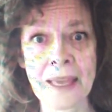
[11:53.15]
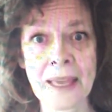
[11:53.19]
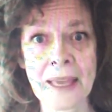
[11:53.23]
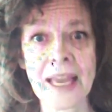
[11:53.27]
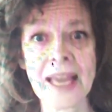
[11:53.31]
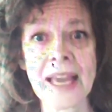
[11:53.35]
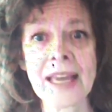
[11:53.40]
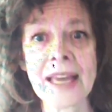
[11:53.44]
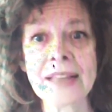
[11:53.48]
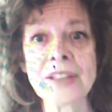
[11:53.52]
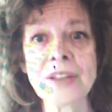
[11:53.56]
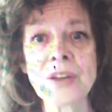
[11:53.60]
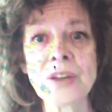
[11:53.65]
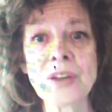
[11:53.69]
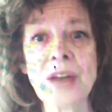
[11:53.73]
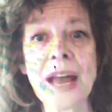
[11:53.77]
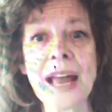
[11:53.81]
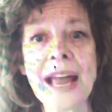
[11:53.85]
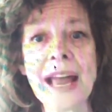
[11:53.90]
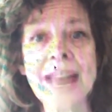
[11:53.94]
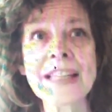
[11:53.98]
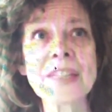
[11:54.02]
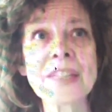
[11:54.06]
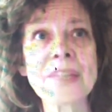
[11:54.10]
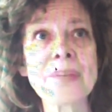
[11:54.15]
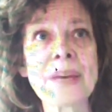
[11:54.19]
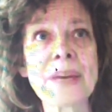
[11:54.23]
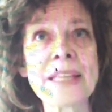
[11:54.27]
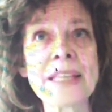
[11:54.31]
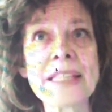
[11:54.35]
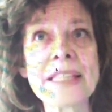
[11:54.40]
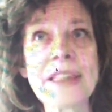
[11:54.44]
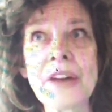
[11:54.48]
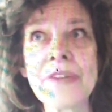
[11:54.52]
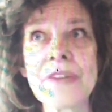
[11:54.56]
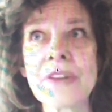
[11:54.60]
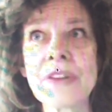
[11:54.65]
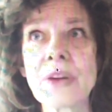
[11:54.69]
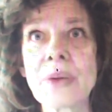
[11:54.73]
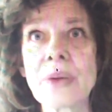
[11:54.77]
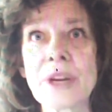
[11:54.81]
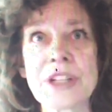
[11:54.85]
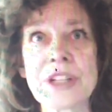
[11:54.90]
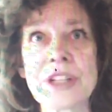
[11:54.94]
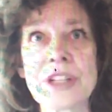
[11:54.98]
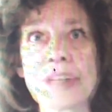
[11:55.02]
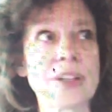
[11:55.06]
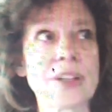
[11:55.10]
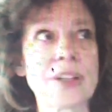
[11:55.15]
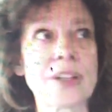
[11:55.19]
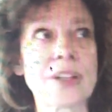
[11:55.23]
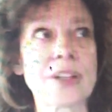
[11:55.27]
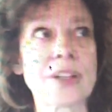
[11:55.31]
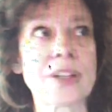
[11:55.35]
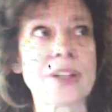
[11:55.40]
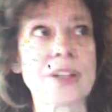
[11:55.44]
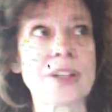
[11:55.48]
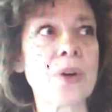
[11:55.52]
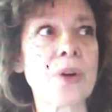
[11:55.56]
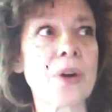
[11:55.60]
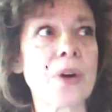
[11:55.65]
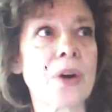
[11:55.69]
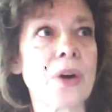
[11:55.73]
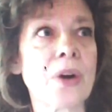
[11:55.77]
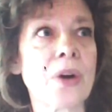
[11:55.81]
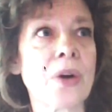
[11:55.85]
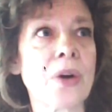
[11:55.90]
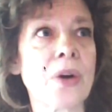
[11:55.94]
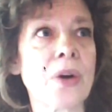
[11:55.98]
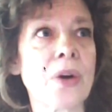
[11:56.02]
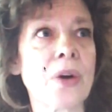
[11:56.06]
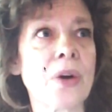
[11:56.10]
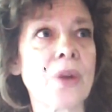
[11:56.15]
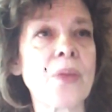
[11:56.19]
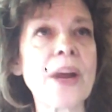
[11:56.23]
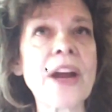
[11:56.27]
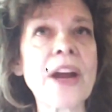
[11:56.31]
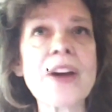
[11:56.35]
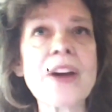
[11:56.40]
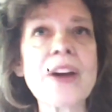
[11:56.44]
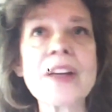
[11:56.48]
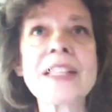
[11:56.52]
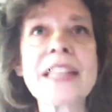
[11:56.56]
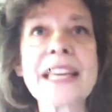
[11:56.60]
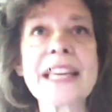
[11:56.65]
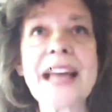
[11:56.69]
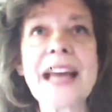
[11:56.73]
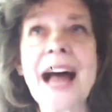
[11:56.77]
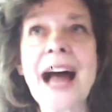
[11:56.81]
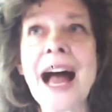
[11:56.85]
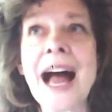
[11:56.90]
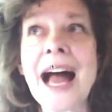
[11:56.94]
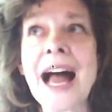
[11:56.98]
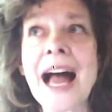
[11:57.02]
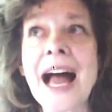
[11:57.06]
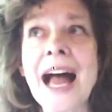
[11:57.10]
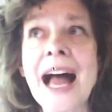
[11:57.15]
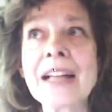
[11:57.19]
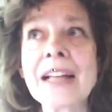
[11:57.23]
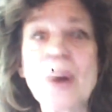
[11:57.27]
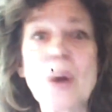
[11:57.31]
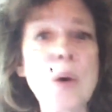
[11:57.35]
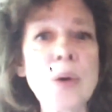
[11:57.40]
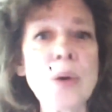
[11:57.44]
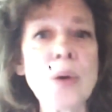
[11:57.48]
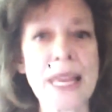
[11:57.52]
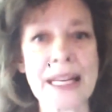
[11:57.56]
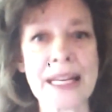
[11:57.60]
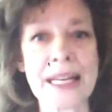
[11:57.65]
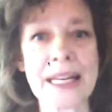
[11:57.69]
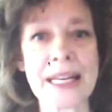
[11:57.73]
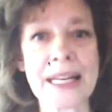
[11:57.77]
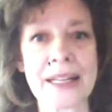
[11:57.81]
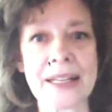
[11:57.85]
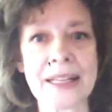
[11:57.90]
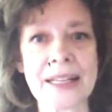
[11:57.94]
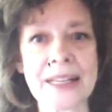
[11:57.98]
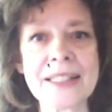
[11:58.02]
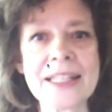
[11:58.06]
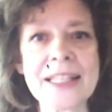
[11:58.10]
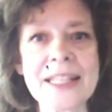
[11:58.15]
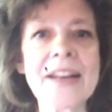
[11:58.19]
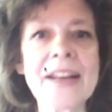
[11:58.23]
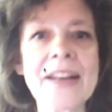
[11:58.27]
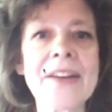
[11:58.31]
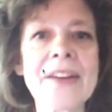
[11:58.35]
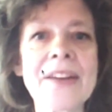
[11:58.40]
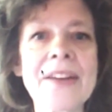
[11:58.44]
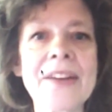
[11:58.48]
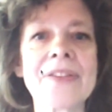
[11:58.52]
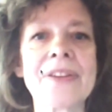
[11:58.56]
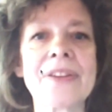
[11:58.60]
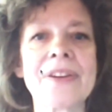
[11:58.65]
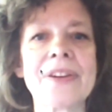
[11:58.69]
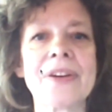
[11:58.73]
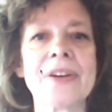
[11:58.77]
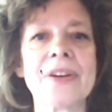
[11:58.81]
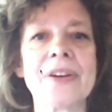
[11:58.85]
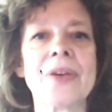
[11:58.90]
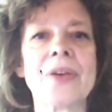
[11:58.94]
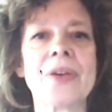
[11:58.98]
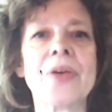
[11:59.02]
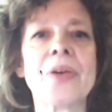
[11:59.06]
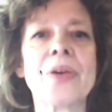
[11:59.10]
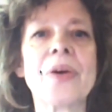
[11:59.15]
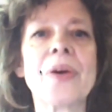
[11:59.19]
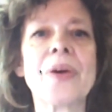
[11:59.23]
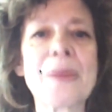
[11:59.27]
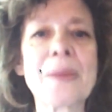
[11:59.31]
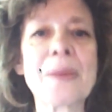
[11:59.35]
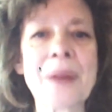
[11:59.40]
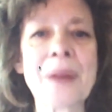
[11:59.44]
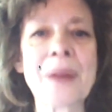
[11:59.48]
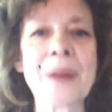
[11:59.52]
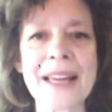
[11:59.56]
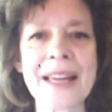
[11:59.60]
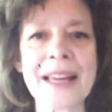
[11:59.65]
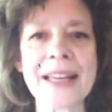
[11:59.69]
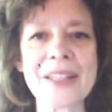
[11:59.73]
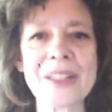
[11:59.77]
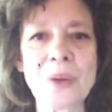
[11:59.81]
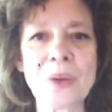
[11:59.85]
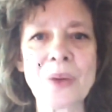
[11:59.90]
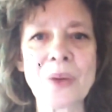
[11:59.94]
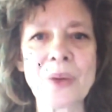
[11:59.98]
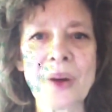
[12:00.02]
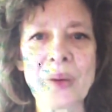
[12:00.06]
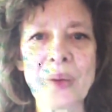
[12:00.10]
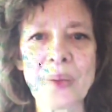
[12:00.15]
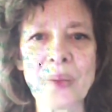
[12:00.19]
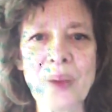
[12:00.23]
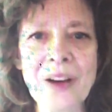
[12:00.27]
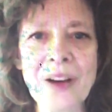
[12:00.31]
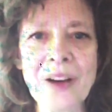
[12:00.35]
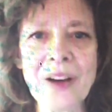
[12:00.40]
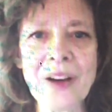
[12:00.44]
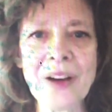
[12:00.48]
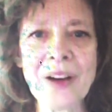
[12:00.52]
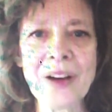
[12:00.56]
And so I asked myself the question, so where is the I located? Instead of who am I, it's more where is